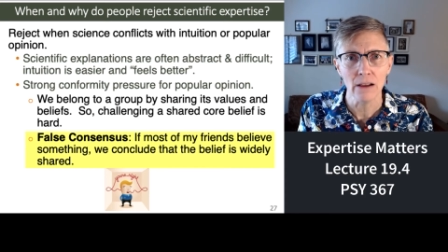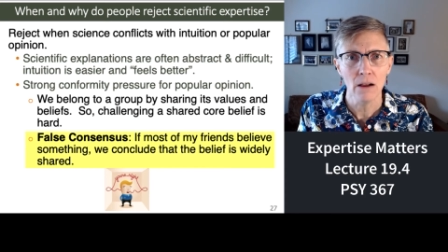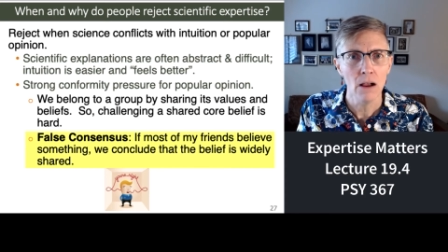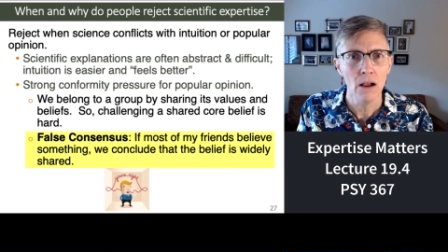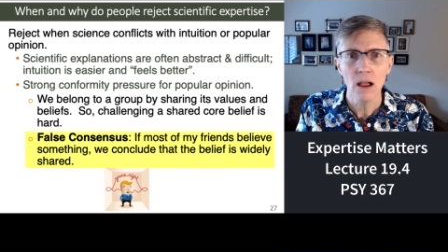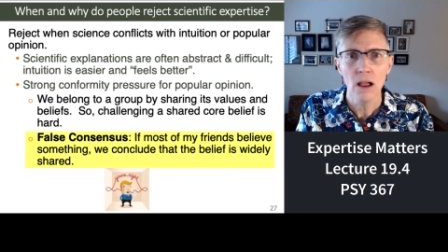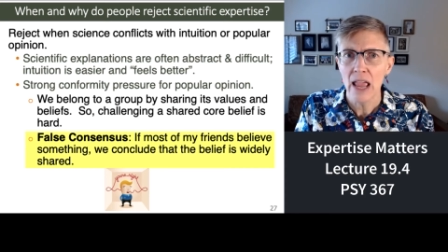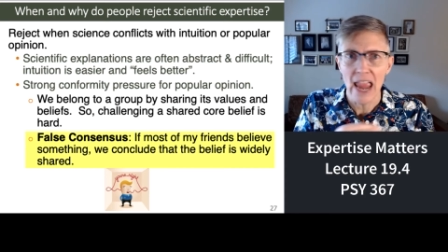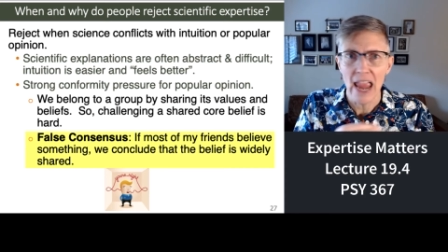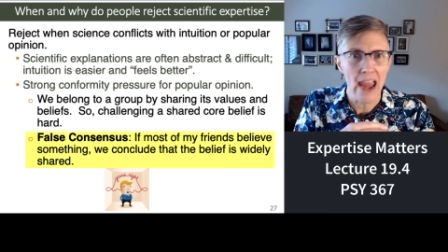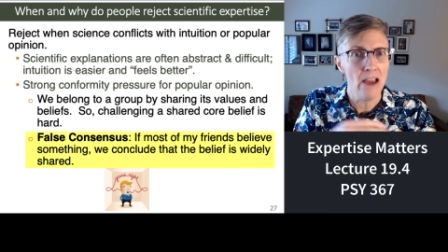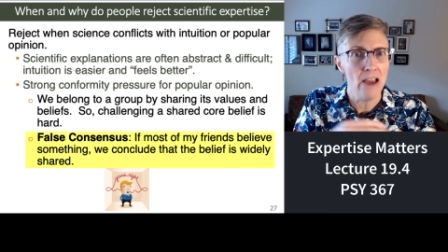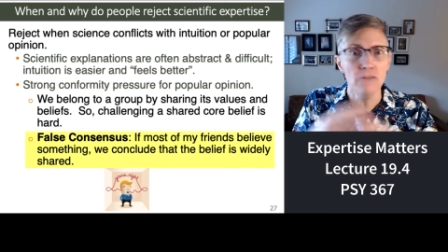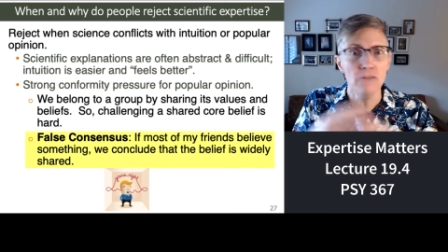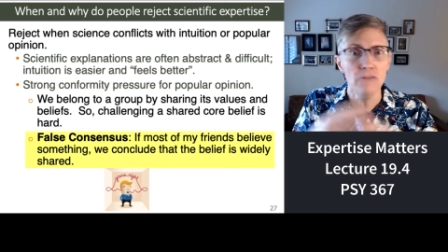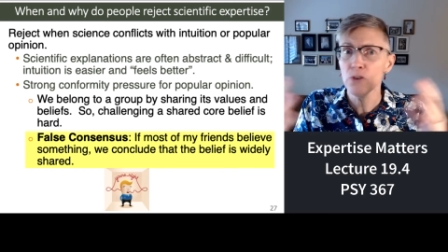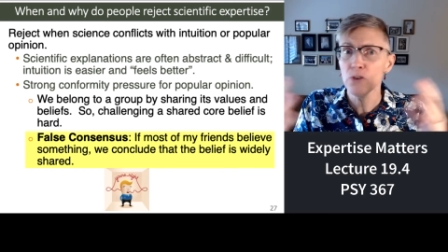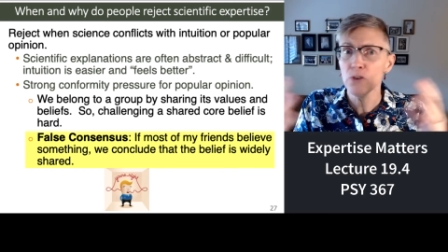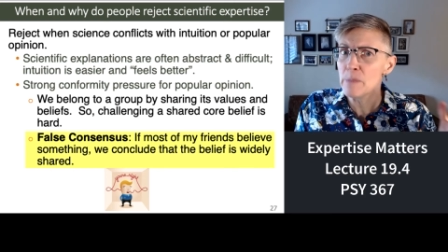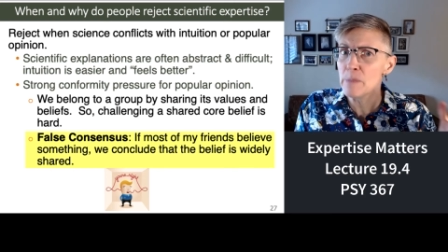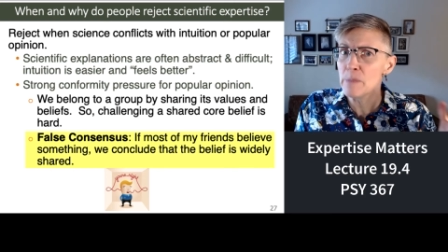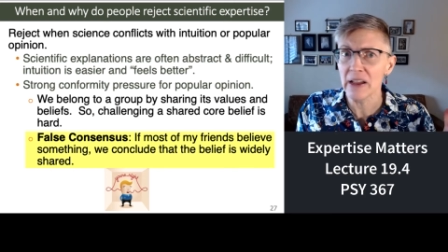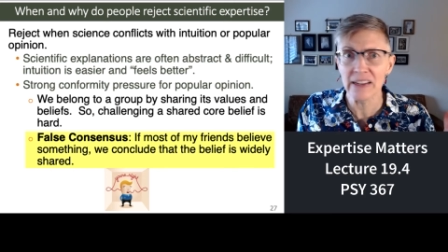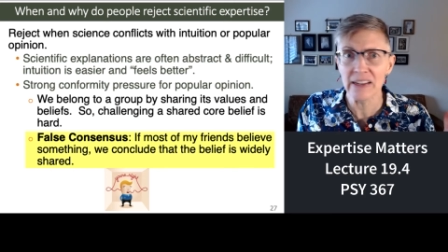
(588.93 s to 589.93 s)

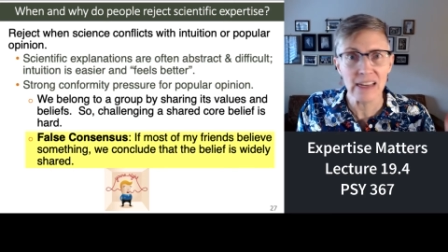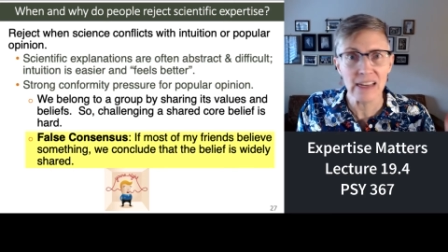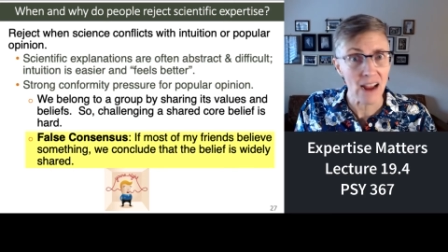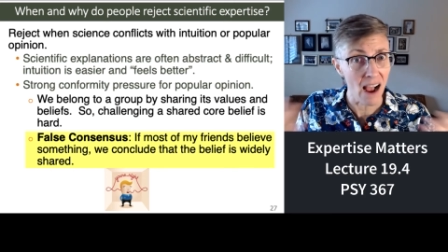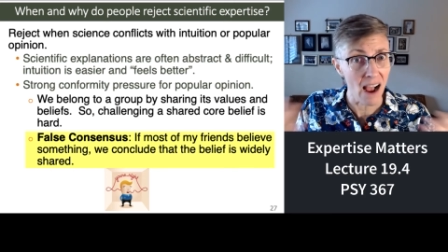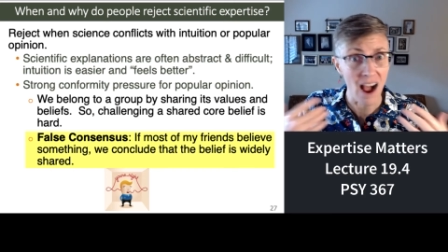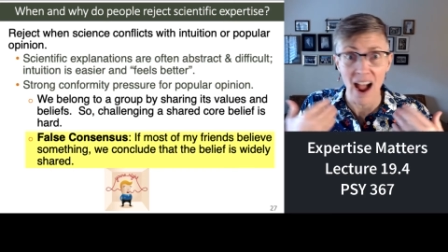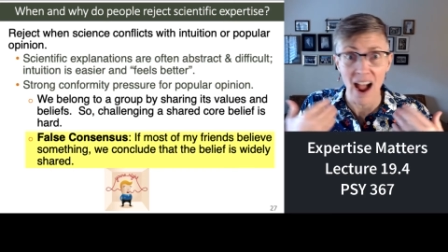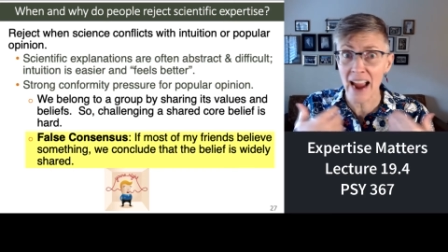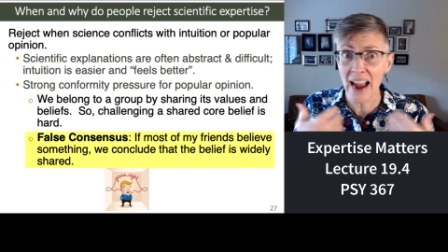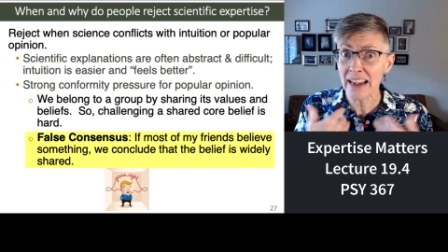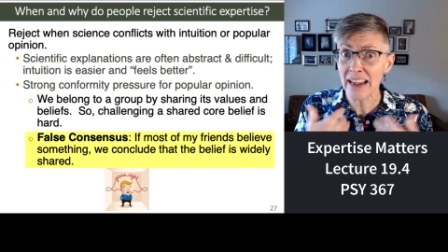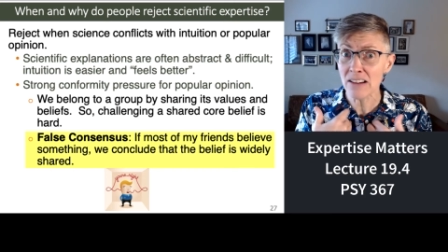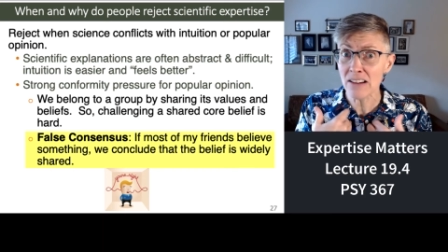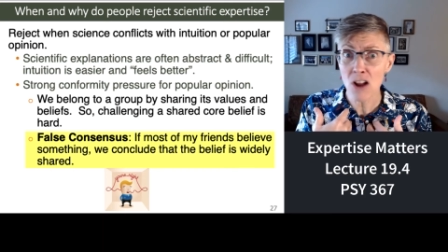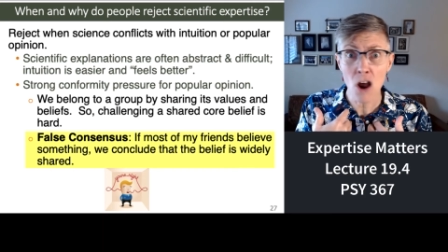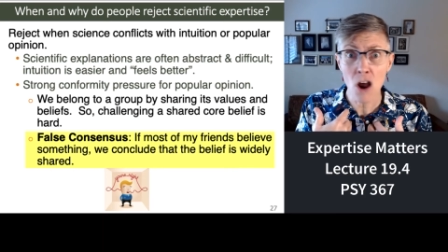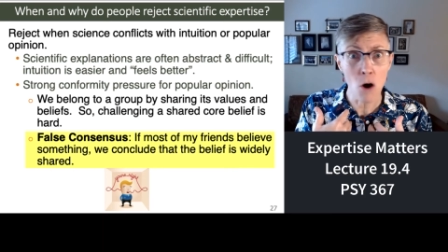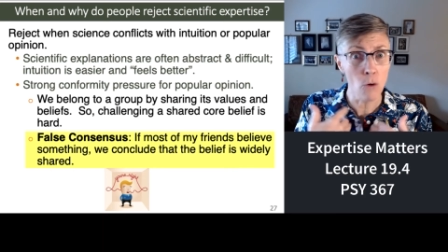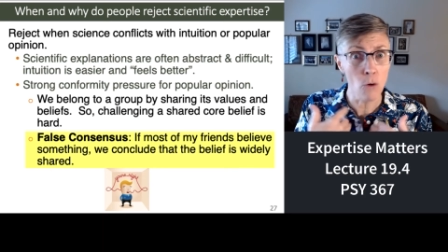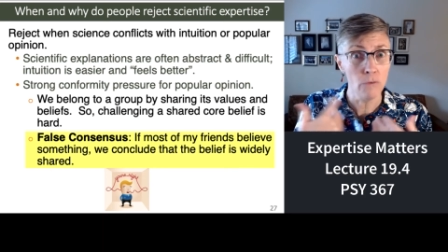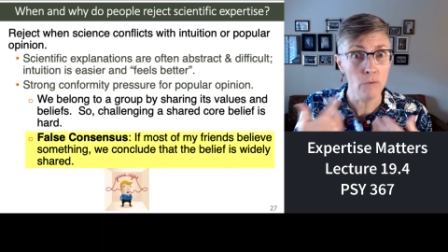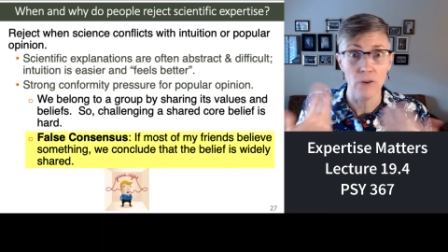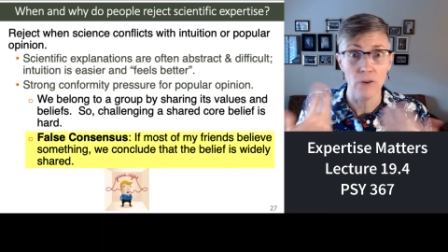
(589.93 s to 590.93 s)
Everybody I know
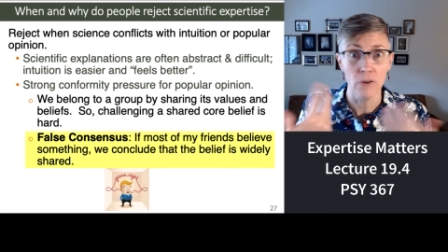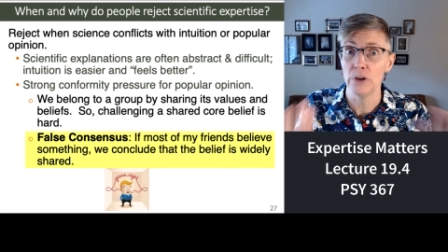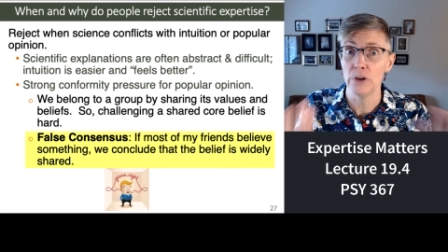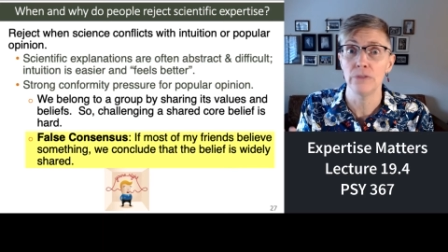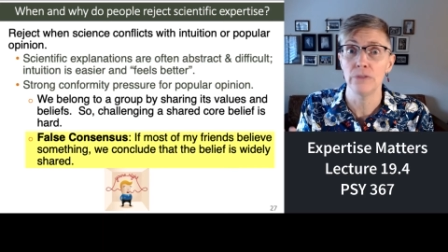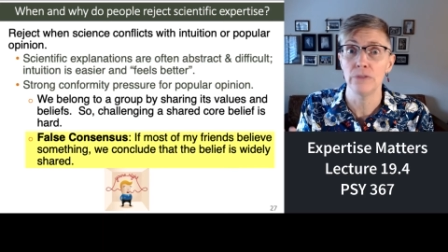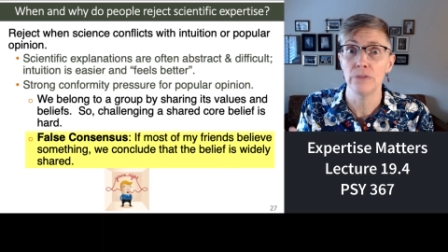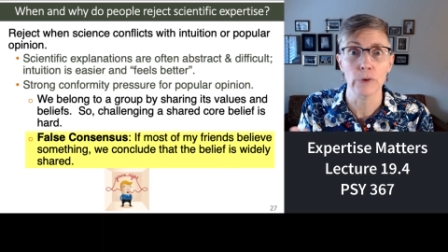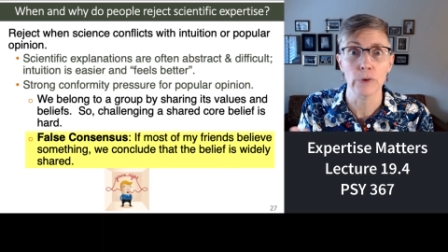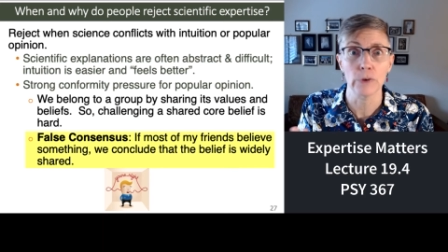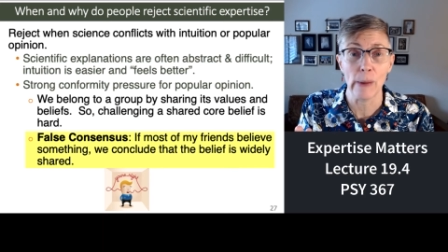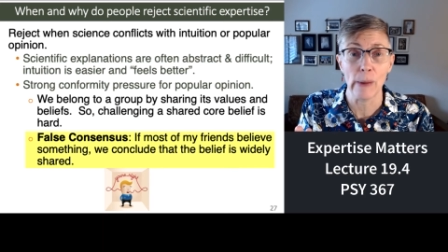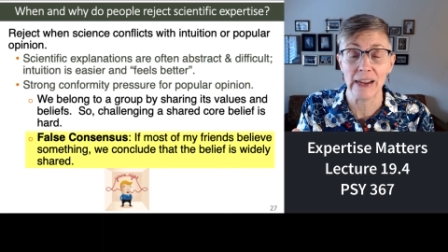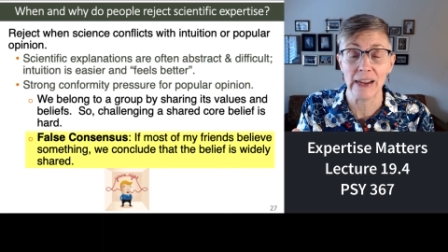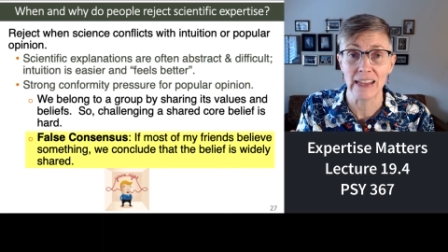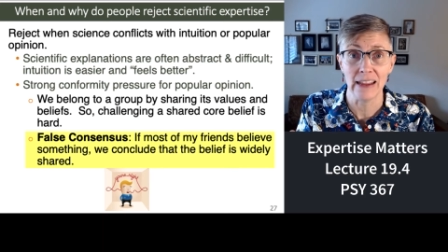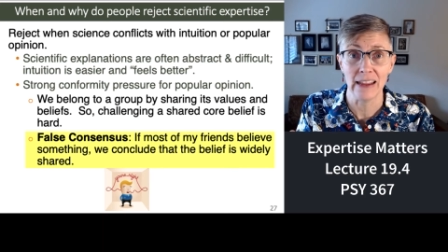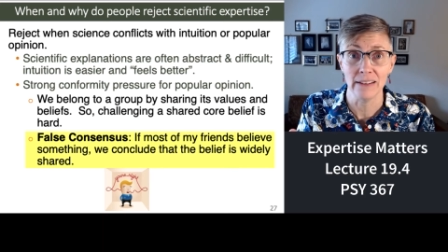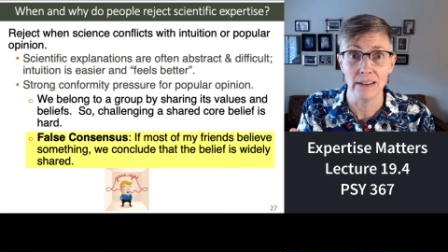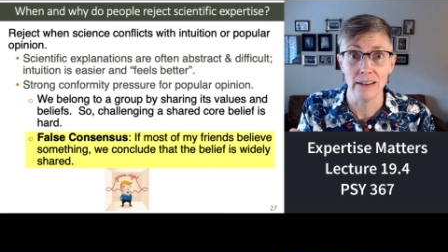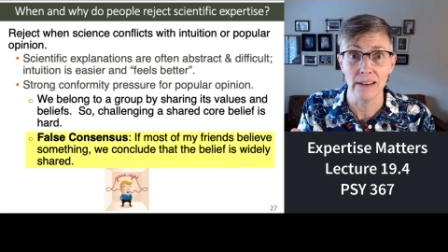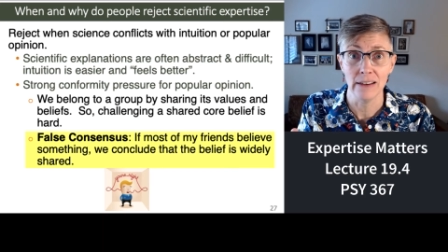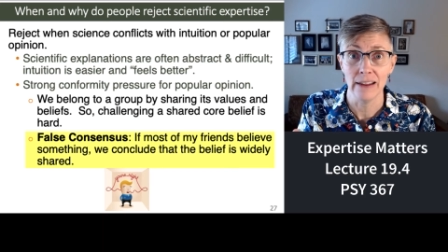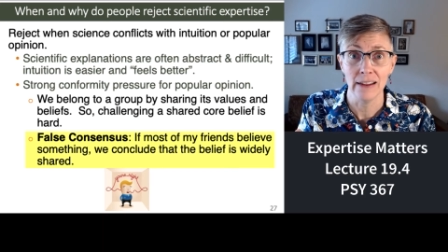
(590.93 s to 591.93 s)
voted for my
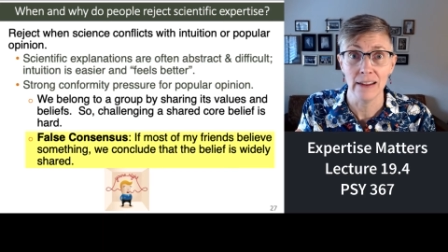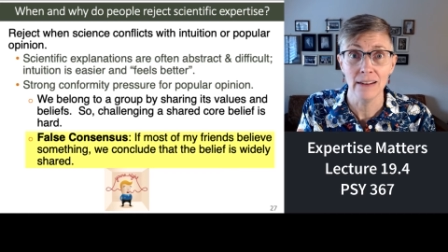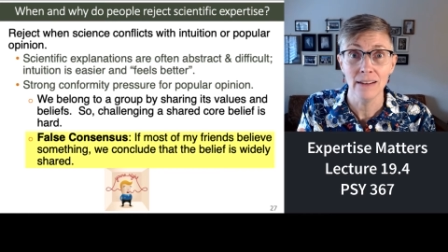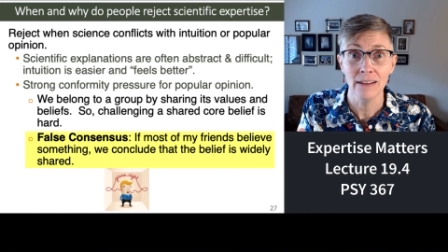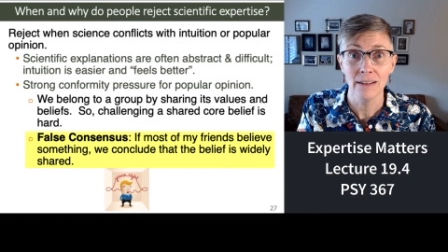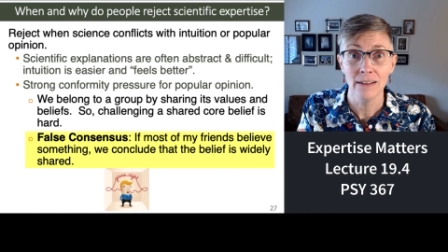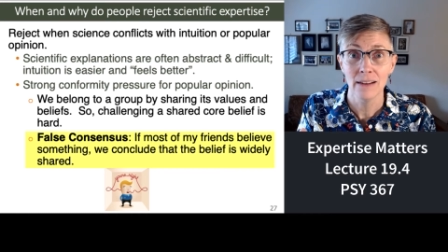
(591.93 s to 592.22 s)
candidate.